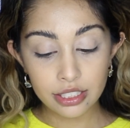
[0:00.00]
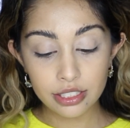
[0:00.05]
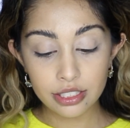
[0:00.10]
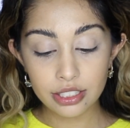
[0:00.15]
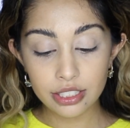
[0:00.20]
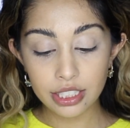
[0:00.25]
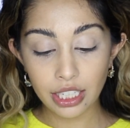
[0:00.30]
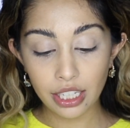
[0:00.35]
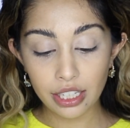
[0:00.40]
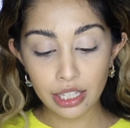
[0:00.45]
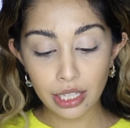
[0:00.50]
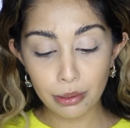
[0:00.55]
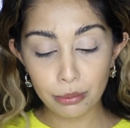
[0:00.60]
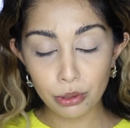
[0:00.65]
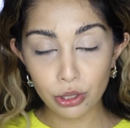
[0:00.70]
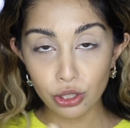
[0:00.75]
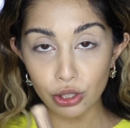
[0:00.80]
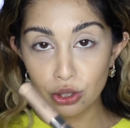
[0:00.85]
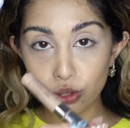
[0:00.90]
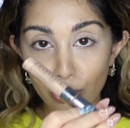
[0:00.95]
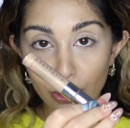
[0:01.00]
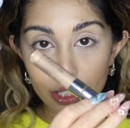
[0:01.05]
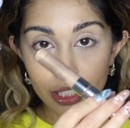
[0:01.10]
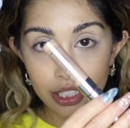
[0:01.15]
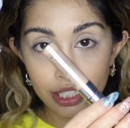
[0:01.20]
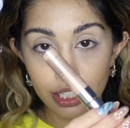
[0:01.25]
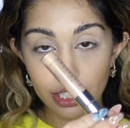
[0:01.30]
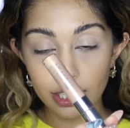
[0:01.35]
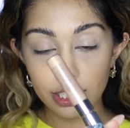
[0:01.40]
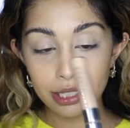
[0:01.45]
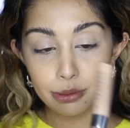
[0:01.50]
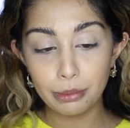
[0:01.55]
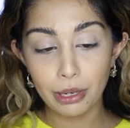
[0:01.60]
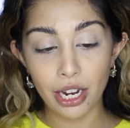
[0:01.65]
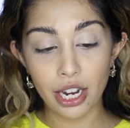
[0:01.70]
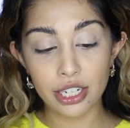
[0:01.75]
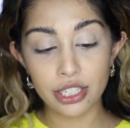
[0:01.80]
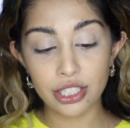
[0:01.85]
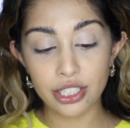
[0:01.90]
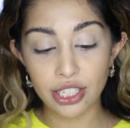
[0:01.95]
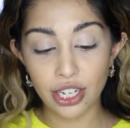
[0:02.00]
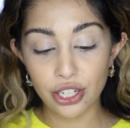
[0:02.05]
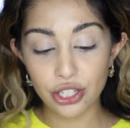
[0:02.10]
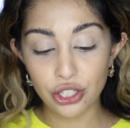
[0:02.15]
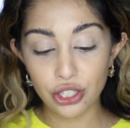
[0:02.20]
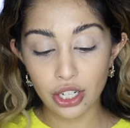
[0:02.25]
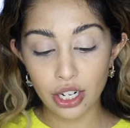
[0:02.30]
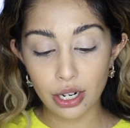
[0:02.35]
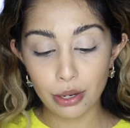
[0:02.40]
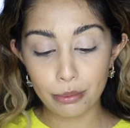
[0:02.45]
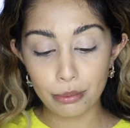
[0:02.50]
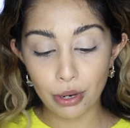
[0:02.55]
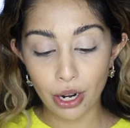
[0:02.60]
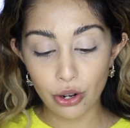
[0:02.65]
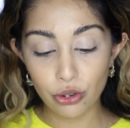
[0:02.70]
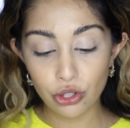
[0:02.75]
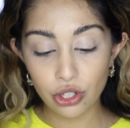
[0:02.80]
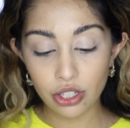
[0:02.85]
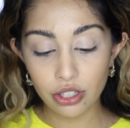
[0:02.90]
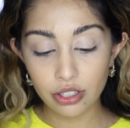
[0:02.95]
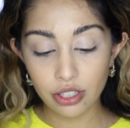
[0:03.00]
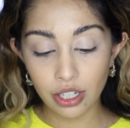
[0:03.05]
the second thing I'm gonna do is this, my Anastasia brow gel.